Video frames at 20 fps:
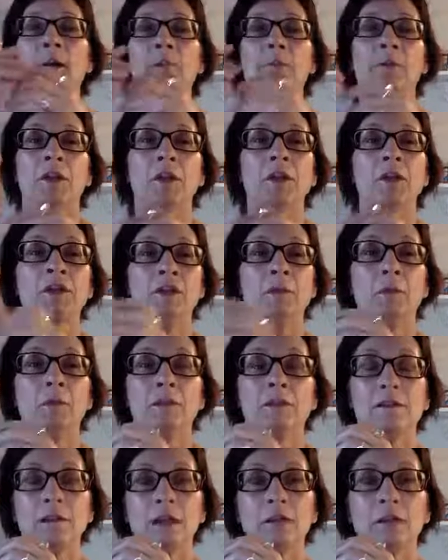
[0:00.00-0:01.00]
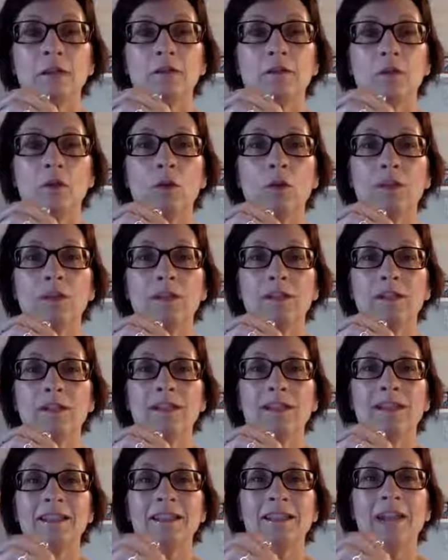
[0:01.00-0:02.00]
There are some incentive goals that
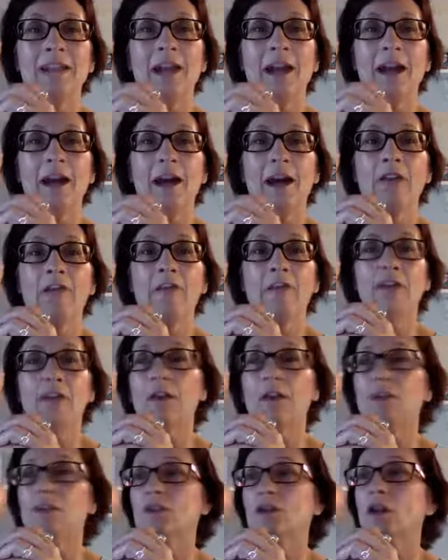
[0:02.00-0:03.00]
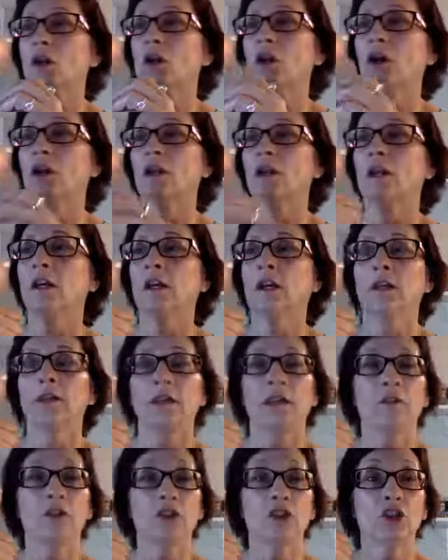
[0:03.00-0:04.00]
Scentsy have that is called,
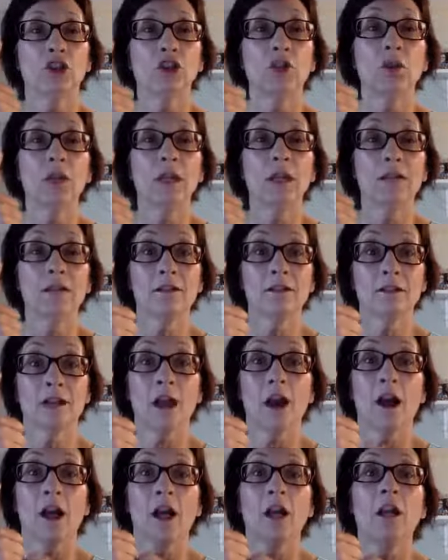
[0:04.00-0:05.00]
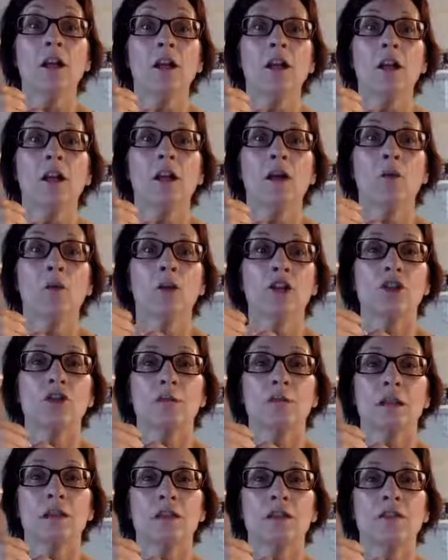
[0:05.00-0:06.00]
they have a shooting star,
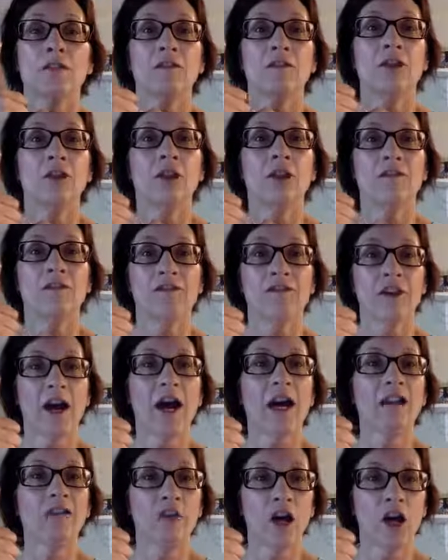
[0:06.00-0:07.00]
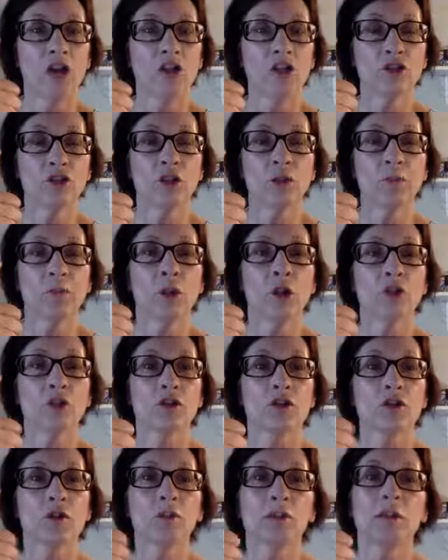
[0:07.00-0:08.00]
which means if you get 500
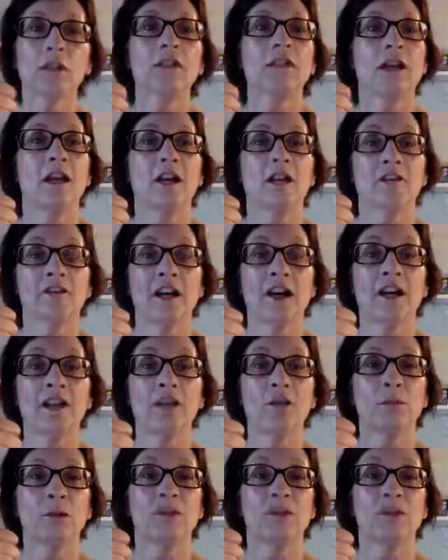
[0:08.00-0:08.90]
personal retail volume in